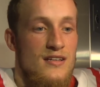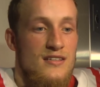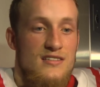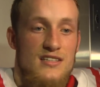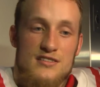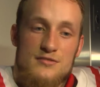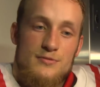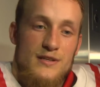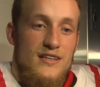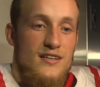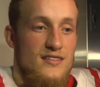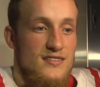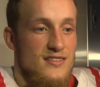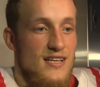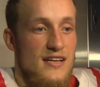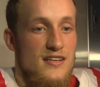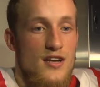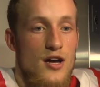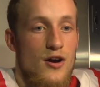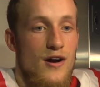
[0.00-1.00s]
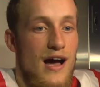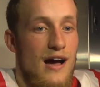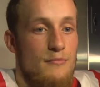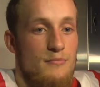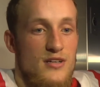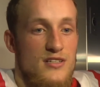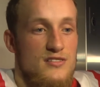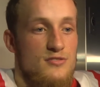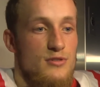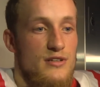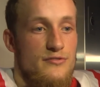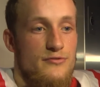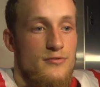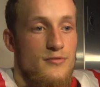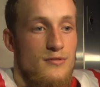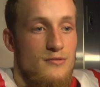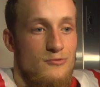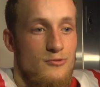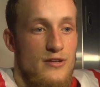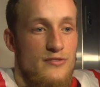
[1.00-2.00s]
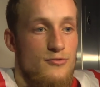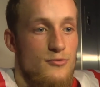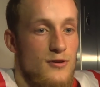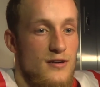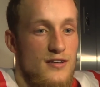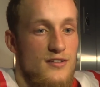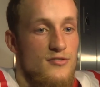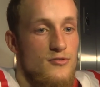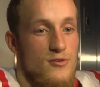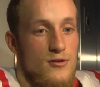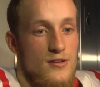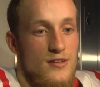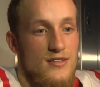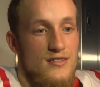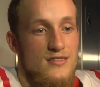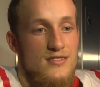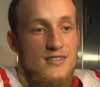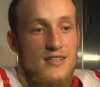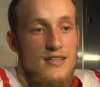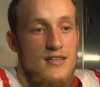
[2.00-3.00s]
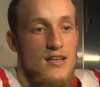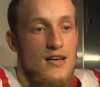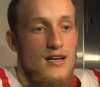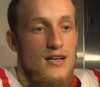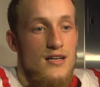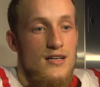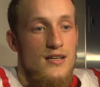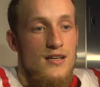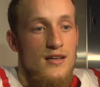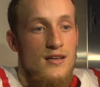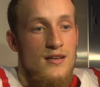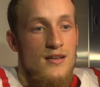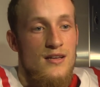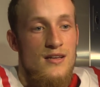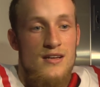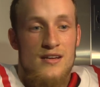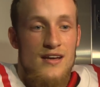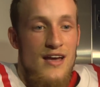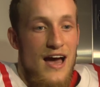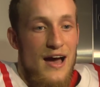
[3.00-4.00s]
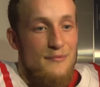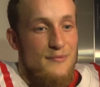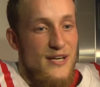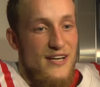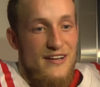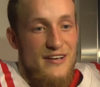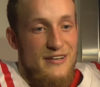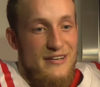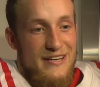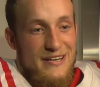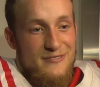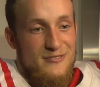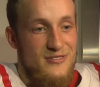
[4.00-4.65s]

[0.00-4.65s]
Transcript: just because they know how much we've worked for this. And I mean, it